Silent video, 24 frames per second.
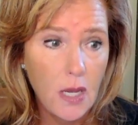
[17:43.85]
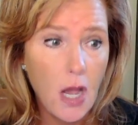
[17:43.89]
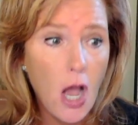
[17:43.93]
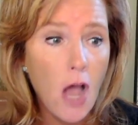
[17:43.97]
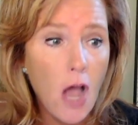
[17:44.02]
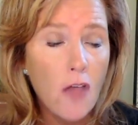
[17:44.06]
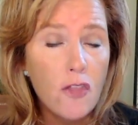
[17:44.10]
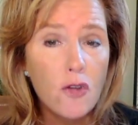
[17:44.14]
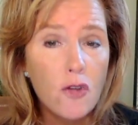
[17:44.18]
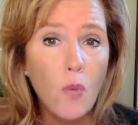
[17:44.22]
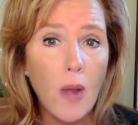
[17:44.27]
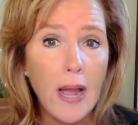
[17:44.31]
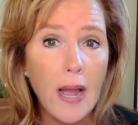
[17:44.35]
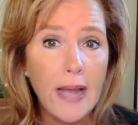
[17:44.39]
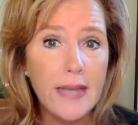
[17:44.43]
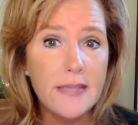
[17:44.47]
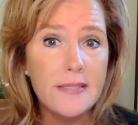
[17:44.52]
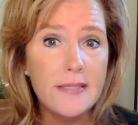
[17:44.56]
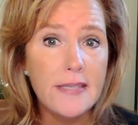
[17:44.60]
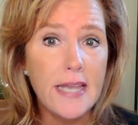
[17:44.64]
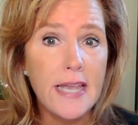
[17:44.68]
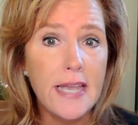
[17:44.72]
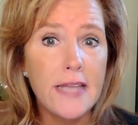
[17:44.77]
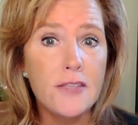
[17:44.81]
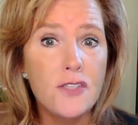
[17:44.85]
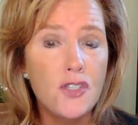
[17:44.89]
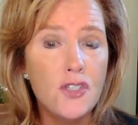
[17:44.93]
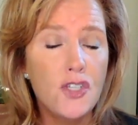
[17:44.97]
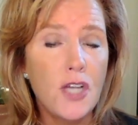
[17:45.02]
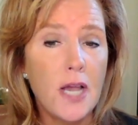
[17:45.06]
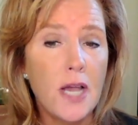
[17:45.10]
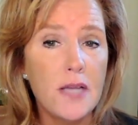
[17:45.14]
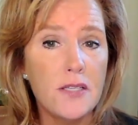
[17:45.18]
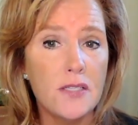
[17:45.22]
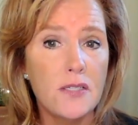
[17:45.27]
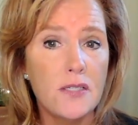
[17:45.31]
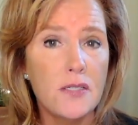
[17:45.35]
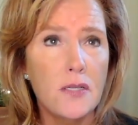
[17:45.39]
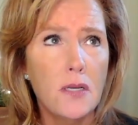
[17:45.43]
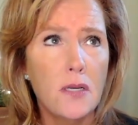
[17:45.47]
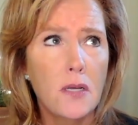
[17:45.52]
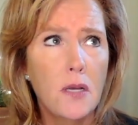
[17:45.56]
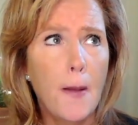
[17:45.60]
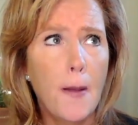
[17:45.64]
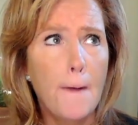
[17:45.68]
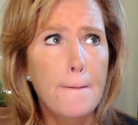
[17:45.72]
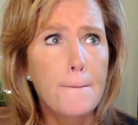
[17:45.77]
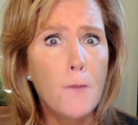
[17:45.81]
Otherwise, it's just
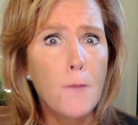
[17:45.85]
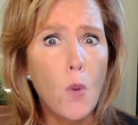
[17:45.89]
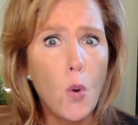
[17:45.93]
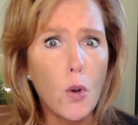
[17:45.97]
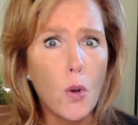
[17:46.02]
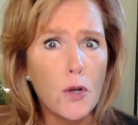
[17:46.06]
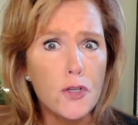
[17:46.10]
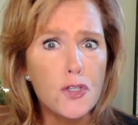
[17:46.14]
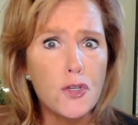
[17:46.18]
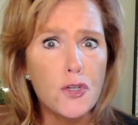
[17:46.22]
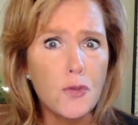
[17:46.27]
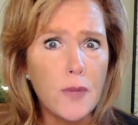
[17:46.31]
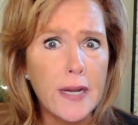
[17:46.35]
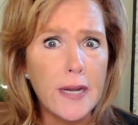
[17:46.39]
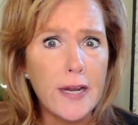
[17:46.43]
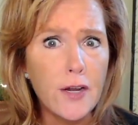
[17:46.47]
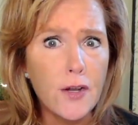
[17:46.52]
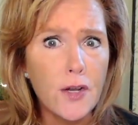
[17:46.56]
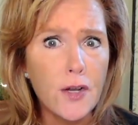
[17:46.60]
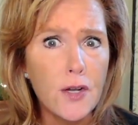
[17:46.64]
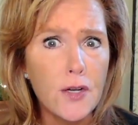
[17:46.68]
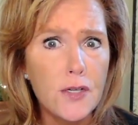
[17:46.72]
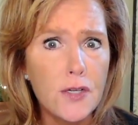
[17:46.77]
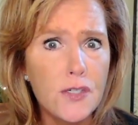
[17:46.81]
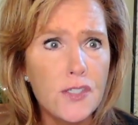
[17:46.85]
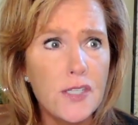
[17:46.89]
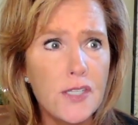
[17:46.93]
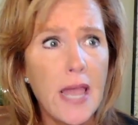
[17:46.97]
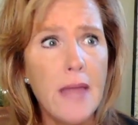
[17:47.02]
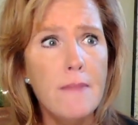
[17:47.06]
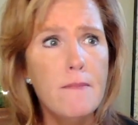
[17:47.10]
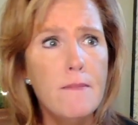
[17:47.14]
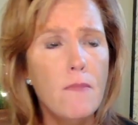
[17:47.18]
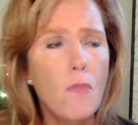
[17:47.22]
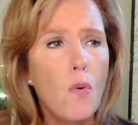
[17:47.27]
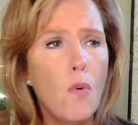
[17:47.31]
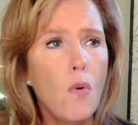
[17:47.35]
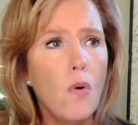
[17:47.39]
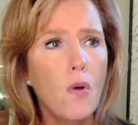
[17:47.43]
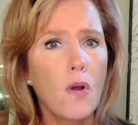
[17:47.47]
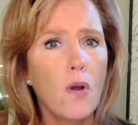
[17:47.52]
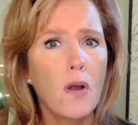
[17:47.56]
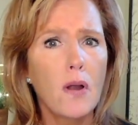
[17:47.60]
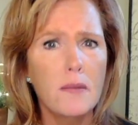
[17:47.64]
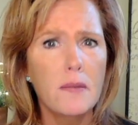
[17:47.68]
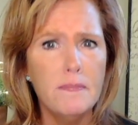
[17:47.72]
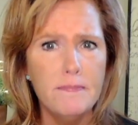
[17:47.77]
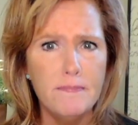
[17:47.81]
more triggers and
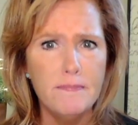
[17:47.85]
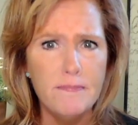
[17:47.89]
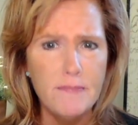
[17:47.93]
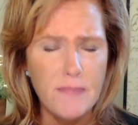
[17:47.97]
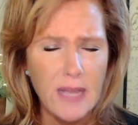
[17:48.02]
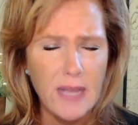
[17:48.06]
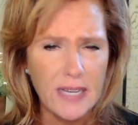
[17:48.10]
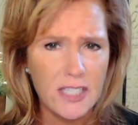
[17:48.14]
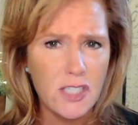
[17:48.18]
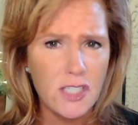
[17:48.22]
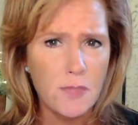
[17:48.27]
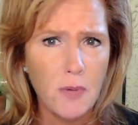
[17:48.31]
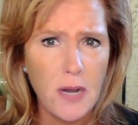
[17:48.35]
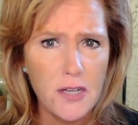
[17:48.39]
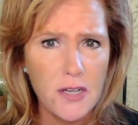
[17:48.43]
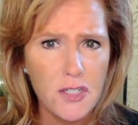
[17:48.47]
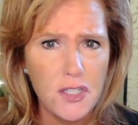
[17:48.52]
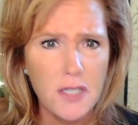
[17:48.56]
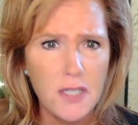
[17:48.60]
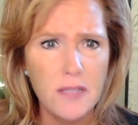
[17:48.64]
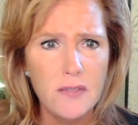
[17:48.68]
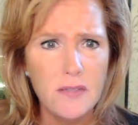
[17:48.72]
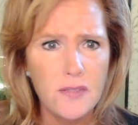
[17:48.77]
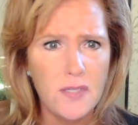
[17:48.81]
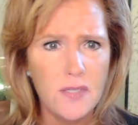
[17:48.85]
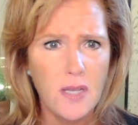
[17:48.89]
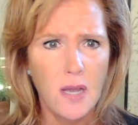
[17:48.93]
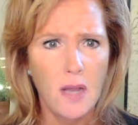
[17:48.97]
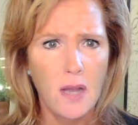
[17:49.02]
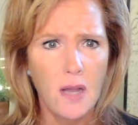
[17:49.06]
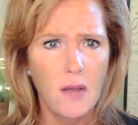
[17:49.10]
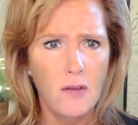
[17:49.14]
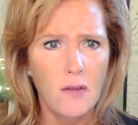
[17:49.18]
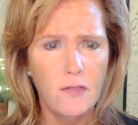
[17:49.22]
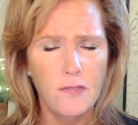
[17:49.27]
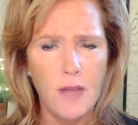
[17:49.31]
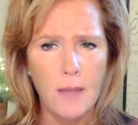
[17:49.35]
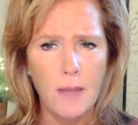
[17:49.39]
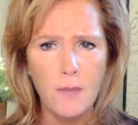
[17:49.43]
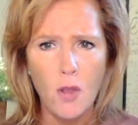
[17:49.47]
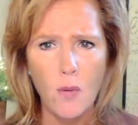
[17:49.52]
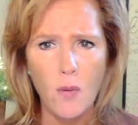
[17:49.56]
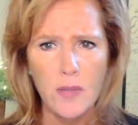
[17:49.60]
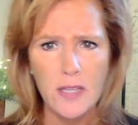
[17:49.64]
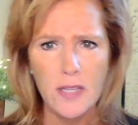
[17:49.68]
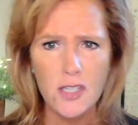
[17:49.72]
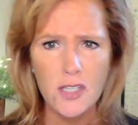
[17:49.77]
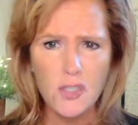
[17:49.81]
more expressions of I'm
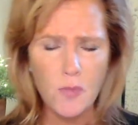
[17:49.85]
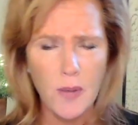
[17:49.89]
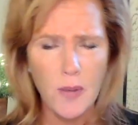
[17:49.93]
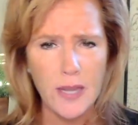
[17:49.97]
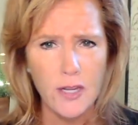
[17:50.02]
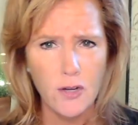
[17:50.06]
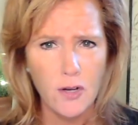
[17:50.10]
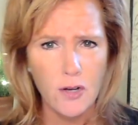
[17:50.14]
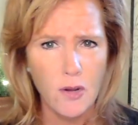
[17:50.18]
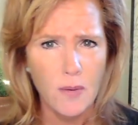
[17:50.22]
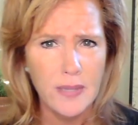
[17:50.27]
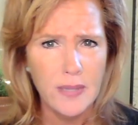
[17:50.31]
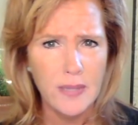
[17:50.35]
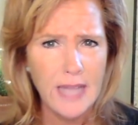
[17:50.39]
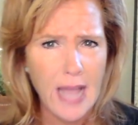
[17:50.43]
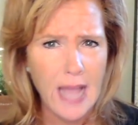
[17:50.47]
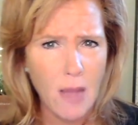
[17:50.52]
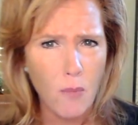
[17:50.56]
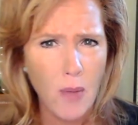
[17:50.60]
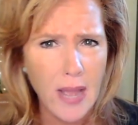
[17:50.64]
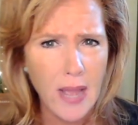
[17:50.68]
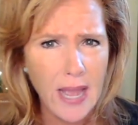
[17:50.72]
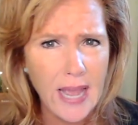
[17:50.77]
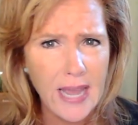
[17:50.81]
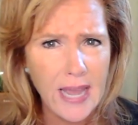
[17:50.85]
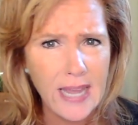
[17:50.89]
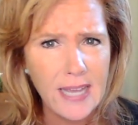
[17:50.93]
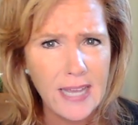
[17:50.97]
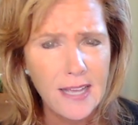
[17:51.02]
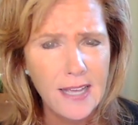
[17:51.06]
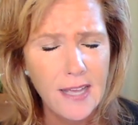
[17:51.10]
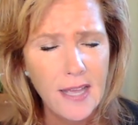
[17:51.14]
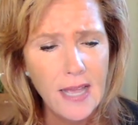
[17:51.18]
going this way, you're going that way,